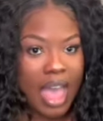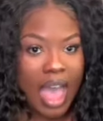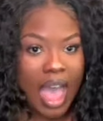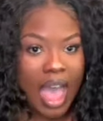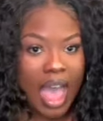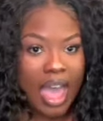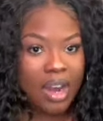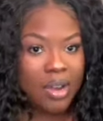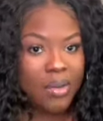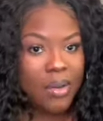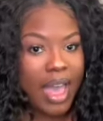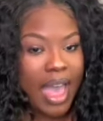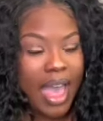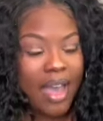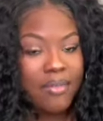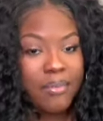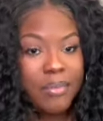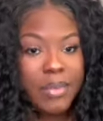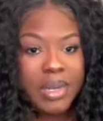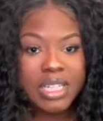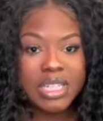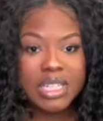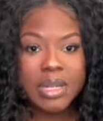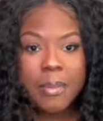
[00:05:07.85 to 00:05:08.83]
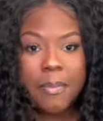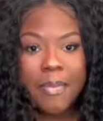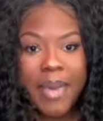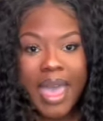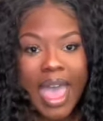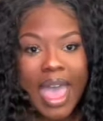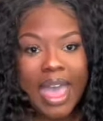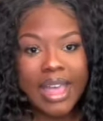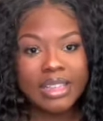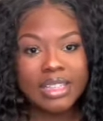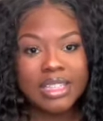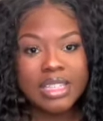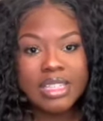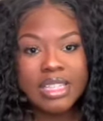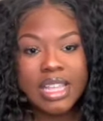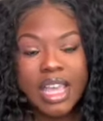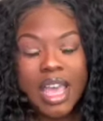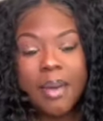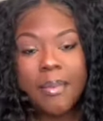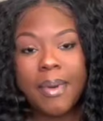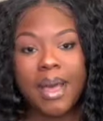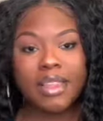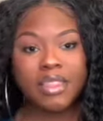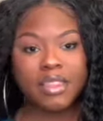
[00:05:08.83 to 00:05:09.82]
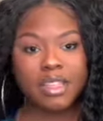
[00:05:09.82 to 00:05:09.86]
I don't have much bad to say
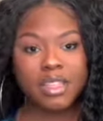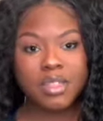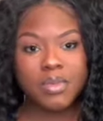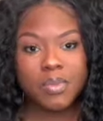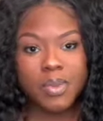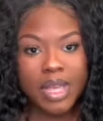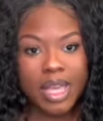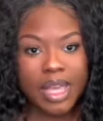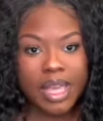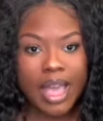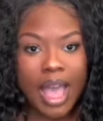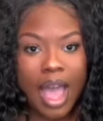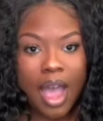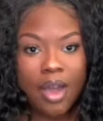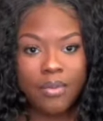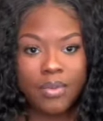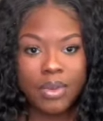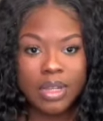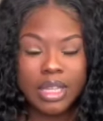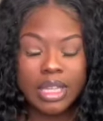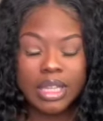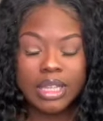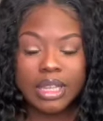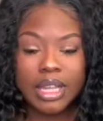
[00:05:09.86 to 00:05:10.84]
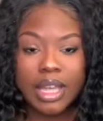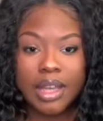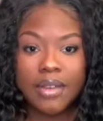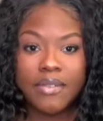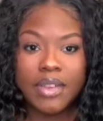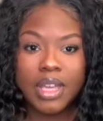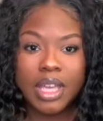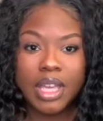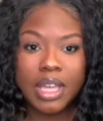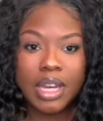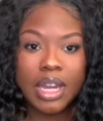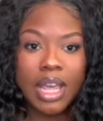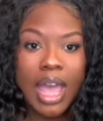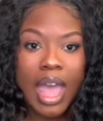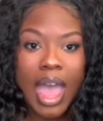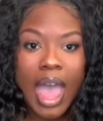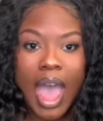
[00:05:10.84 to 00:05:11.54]
about this wig. I really love it.